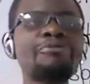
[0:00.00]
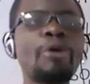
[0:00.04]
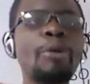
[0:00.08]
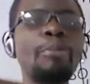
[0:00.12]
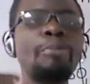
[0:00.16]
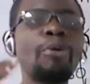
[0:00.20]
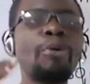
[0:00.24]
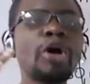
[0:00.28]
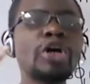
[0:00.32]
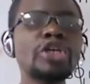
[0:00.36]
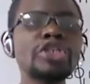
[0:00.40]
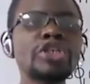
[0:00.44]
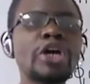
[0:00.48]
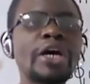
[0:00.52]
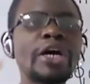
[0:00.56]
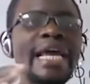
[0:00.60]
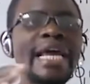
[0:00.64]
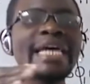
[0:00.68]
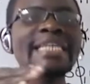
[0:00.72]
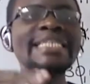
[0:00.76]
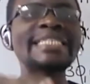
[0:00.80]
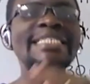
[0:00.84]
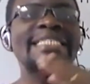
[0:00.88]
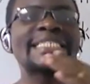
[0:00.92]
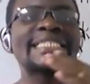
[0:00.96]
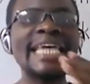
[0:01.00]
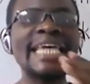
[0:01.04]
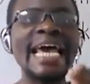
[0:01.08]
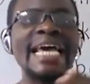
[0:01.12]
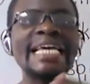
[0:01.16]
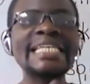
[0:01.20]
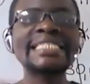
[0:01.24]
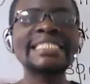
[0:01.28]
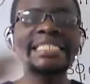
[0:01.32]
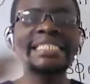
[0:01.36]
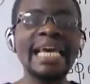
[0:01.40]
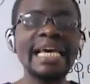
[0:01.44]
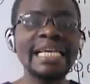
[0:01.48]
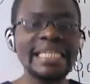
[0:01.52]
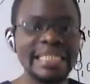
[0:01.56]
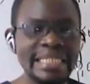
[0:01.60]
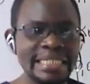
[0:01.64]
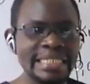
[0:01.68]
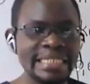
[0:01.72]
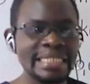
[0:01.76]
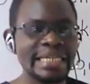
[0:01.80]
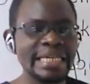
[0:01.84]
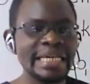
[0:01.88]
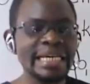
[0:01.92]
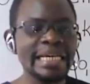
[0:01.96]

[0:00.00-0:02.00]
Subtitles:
proportionate changes